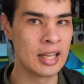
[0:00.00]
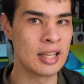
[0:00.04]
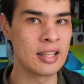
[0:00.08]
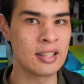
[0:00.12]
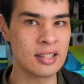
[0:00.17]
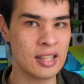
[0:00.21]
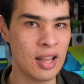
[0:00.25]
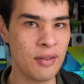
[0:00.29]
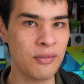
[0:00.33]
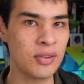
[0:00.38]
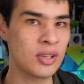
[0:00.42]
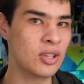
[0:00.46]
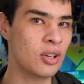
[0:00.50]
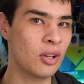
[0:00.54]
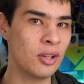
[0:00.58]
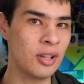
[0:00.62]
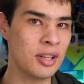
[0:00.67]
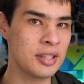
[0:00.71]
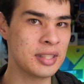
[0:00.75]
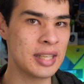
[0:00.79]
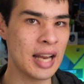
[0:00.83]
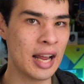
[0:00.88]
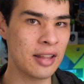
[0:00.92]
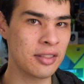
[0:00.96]

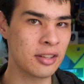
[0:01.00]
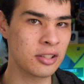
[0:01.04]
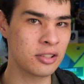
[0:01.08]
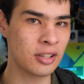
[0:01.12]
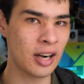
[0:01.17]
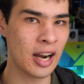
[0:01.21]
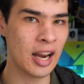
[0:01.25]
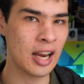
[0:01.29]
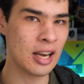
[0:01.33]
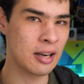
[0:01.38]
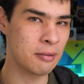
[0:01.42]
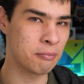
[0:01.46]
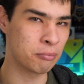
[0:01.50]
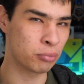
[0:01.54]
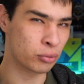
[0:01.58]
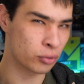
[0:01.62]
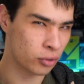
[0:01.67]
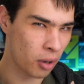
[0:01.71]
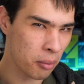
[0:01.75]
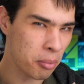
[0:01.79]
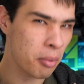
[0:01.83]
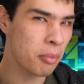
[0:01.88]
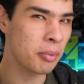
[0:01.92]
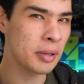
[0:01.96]
$7 down the drain,
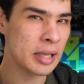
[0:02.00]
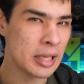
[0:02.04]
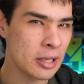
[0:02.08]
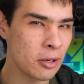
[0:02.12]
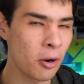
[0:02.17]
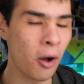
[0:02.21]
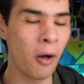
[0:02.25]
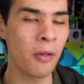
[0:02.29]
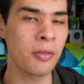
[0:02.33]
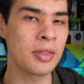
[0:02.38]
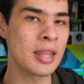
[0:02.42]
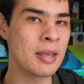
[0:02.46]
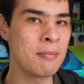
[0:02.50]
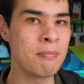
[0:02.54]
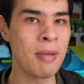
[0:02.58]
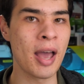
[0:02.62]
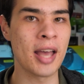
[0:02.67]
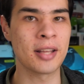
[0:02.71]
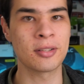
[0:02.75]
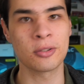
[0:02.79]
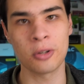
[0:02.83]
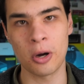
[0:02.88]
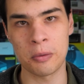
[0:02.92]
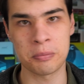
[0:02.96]
probably not the best